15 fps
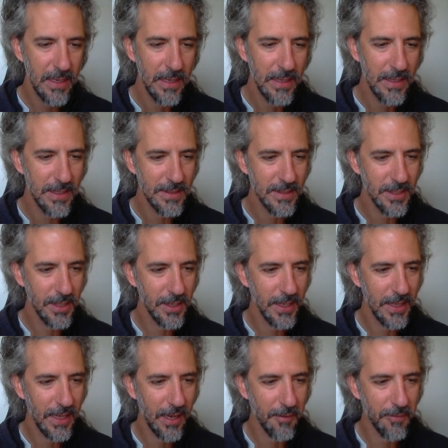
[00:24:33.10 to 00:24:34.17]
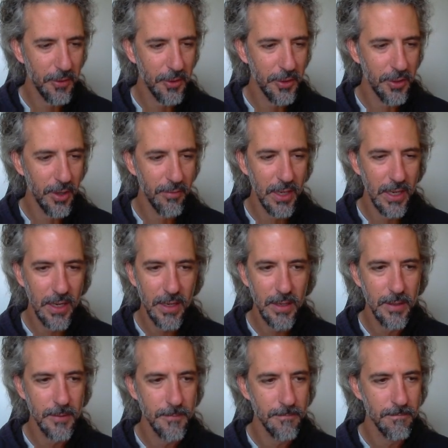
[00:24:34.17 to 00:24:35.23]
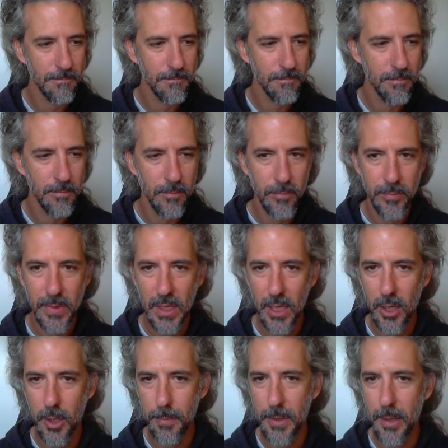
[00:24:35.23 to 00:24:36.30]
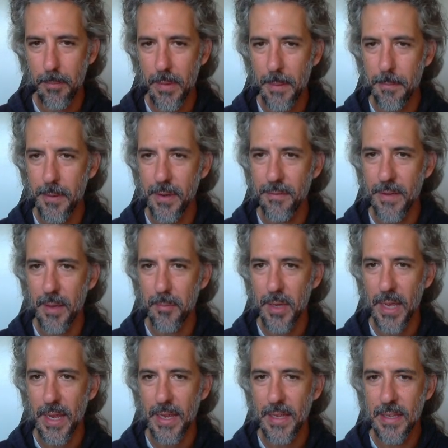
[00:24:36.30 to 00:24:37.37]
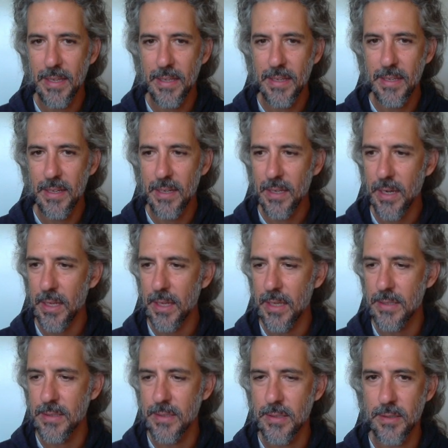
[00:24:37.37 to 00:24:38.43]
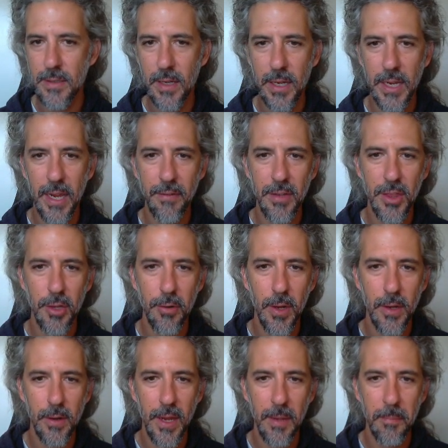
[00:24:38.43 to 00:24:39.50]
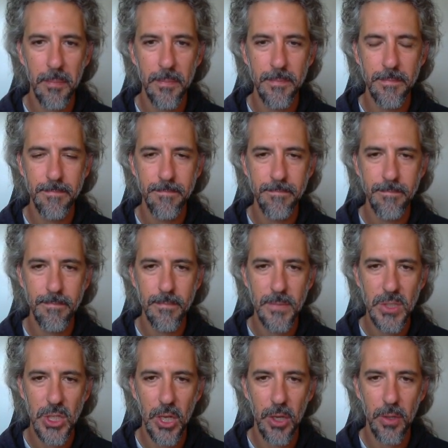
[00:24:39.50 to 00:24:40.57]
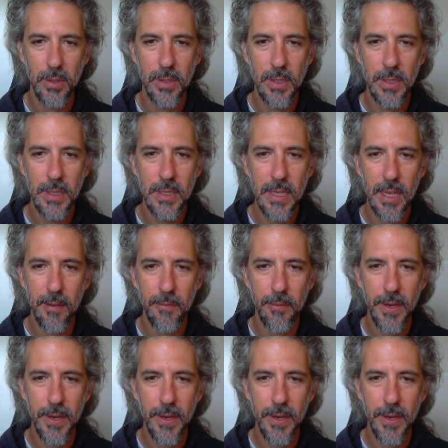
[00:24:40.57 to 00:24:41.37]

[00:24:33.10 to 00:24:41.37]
Let's look in that folder over here. Open up my prefab guy. Look at this. I gave it the wrong name. So if we